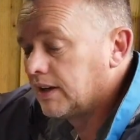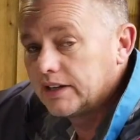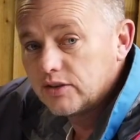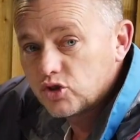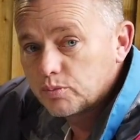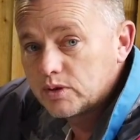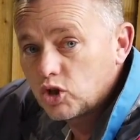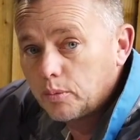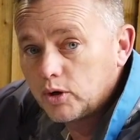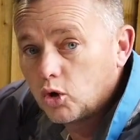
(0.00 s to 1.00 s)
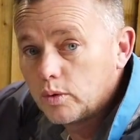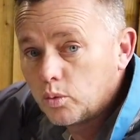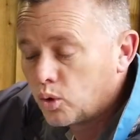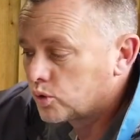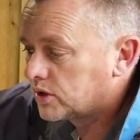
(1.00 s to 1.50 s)
and you've just been topping up
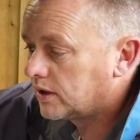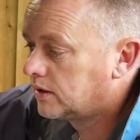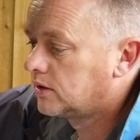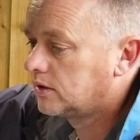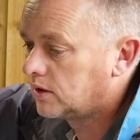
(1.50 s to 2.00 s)
with water,